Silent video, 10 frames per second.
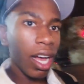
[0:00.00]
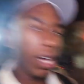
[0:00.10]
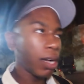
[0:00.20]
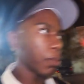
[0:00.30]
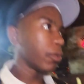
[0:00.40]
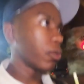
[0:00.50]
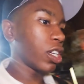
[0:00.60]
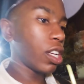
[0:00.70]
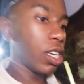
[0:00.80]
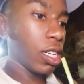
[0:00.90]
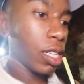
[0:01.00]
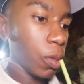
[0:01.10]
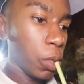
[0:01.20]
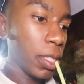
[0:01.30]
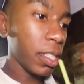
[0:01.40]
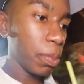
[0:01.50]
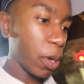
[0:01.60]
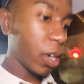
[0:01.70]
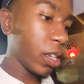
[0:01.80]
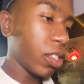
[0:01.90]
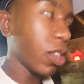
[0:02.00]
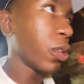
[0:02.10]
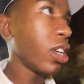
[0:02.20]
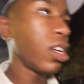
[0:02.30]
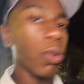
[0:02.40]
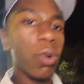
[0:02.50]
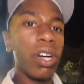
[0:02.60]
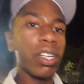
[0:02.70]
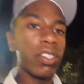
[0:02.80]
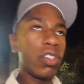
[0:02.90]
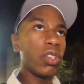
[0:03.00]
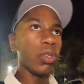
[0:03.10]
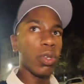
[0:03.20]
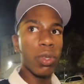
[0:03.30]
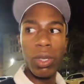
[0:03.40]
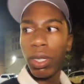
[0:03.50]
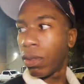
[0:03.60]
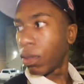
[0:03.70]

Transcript: Um, we're gonna, we just parked, so we're gonna walk to,